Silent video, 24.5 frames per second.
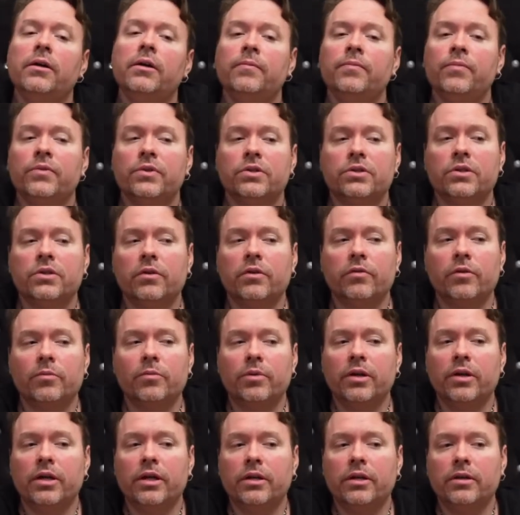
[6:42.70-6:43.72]
So if you
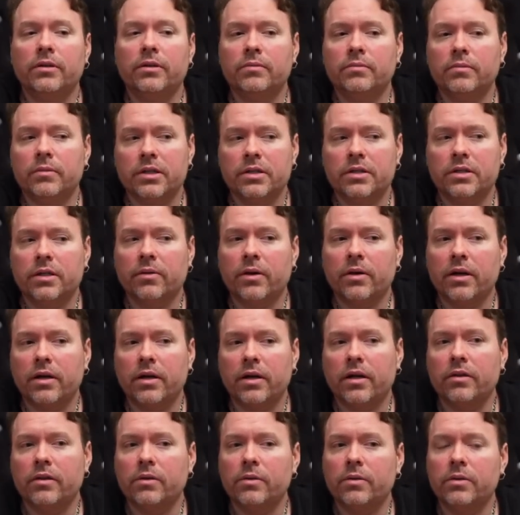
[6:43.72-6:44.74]
put in, let's say right
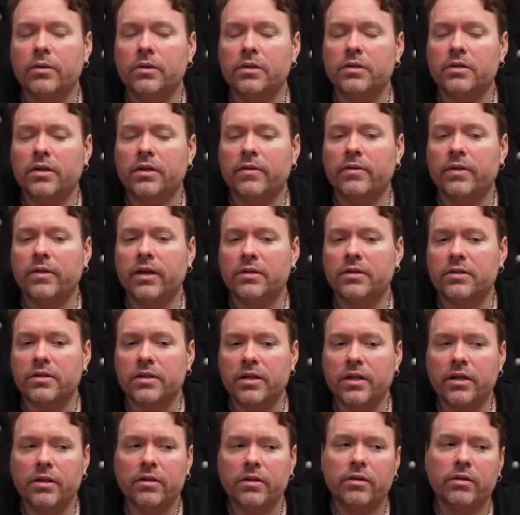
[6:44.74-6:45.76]
now liquidity 7,000
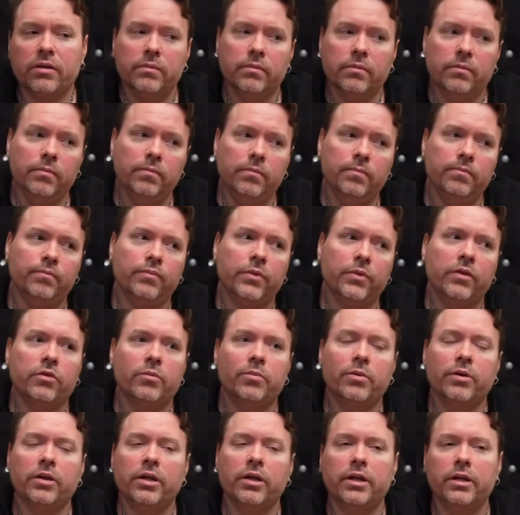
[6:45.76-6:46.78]
ETH, if you
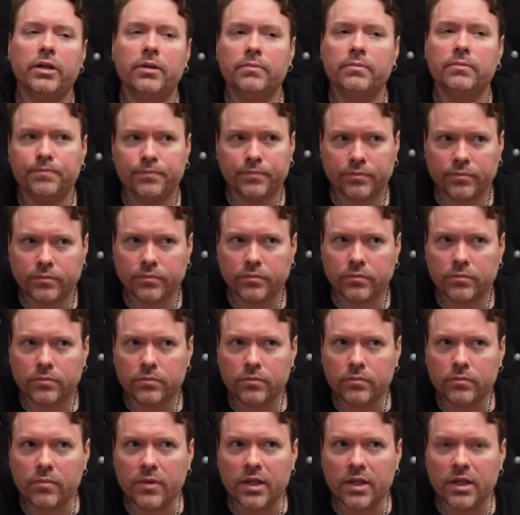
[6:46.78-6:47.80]
put in
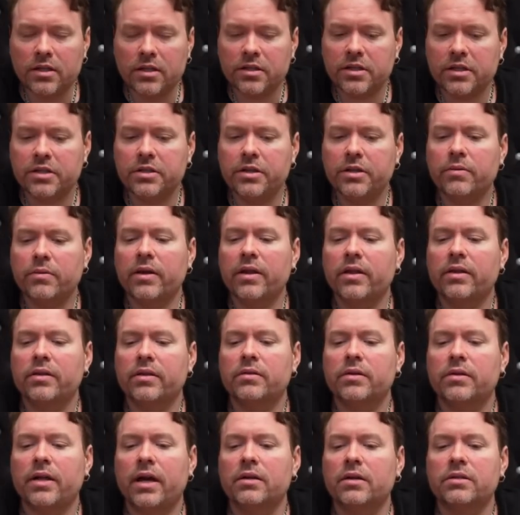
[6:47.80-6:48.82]

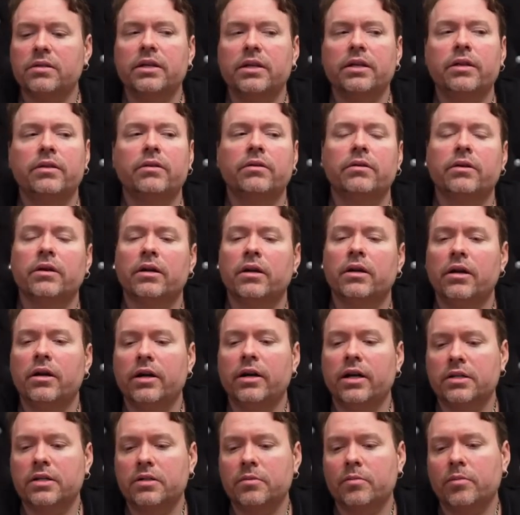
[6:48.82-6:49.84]
63,000 ETH, you're going to
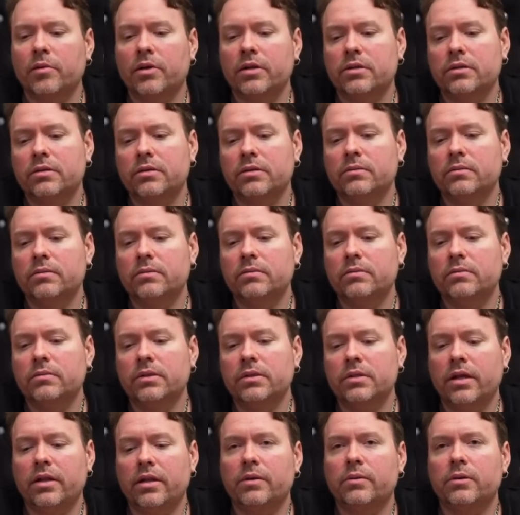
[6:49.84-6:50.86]
100x the price.
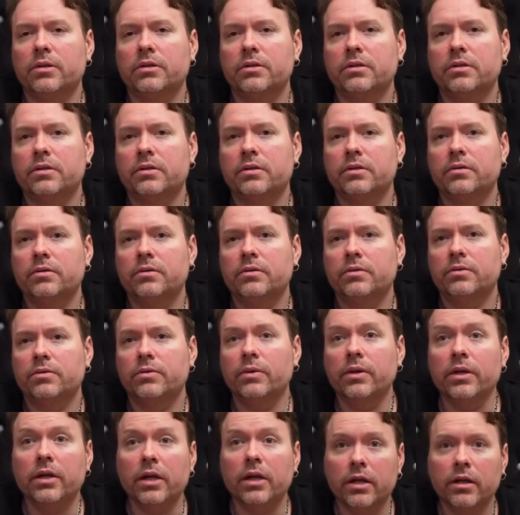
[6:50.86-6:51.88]
That's how that works. It's
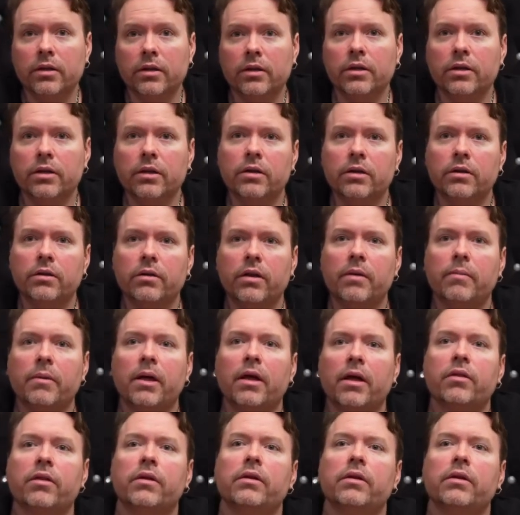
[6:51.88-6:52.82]
really neat that you can do that math.